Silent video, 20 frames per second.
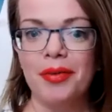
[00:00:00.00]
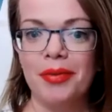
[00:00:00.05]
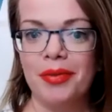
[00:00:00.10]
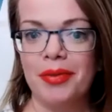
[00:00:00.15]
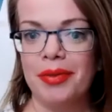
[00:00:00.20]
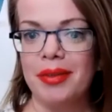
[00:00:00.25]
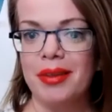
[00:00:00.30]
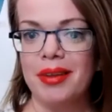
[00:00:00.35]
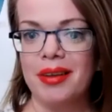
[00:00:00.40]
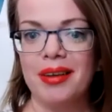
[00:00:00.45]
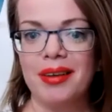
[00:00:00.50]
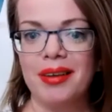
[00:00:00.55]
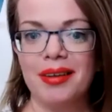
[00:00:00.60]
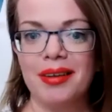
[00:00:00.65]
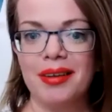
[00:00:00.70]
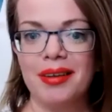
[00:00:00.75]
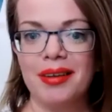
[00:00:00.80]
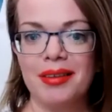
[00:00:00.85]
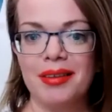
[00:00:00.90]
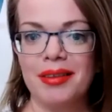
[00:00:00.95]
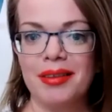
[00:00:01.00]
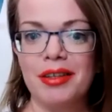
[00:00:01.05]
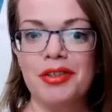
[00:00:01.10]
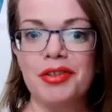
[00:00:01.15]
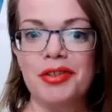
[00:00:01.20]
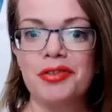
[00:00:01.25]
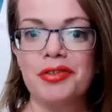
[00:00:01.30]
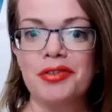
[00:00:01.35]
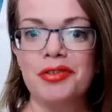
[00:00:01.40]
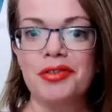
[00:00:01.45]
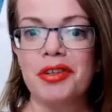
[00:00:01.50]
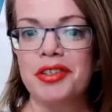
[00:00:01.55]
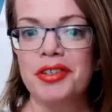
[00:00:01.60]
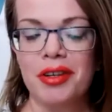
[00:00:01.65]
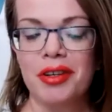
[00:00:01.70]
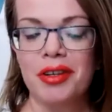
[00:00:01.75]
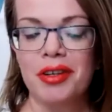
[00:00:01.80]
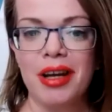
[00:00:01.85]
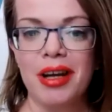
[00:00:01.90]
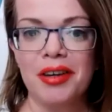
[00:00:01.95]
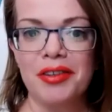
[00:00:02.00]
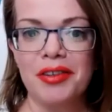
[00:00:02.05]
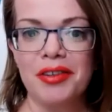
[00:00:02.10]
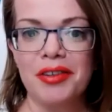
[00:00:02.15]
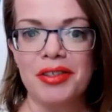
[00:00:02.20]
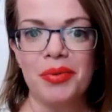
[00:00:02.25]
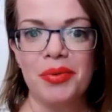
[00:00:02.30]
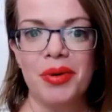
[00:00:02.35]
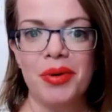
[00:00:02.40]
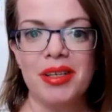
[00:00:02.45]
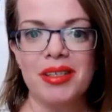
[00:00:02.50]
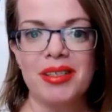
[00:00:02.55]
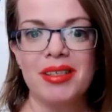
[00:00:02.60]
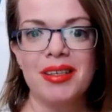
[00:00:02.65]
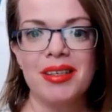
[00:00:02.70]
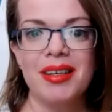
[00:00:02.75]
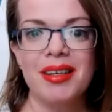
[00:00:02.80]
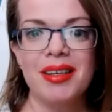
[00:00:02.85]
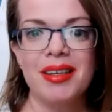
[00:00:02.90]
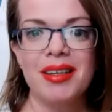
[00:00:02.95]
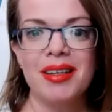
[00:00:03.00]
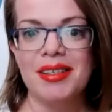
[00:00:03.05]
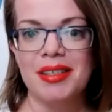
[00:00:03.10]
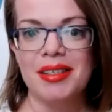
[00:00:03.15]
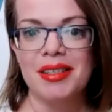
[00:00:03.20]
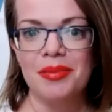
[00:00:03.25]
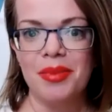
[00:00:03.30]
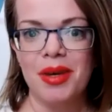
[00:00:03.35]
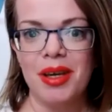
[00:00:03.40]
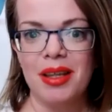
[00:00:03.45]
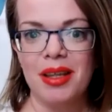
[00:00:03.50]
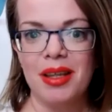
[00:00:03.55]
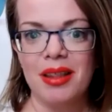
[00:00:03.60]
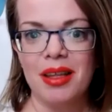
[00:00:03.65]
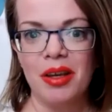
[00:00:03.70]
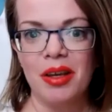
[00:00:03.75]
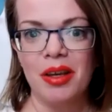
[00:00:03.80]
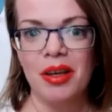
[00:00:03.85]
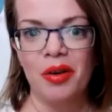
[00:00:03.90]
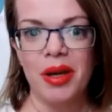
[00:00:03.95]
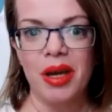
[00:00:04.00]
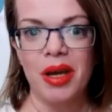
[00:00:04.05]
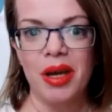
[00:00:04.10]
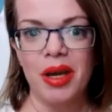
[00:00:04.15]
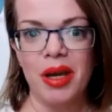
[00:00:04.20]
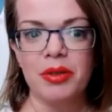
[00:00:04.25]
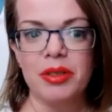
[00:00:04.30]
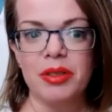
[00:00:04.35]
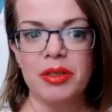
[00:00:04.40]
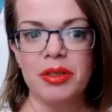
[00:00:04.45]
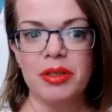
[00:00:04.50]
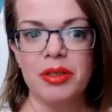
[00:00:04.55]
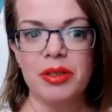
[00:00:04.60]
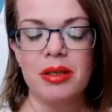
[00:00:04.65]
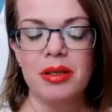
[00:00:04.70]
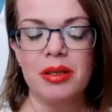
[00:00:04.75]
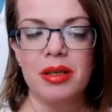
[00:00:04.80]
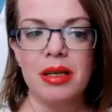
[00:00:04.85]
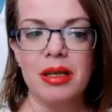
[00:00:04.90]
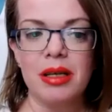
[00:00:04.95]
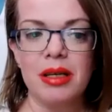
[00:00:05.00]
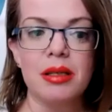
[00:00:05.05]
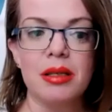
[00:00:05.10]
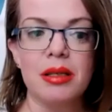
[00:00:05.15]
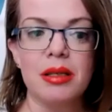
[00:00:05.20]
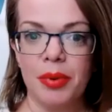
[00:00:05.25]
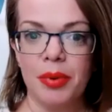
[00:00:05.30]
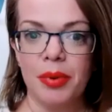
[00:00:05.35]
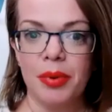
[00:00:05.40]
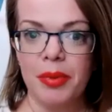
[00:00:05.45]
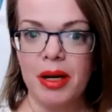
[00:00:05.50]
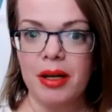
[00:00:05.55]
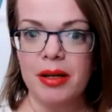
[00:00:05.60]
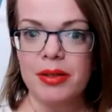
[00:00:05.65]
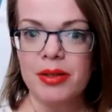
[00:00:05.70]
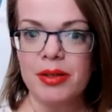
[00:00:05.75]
the instructions on how to do it doesn't mean that you'll be able to easily implement it.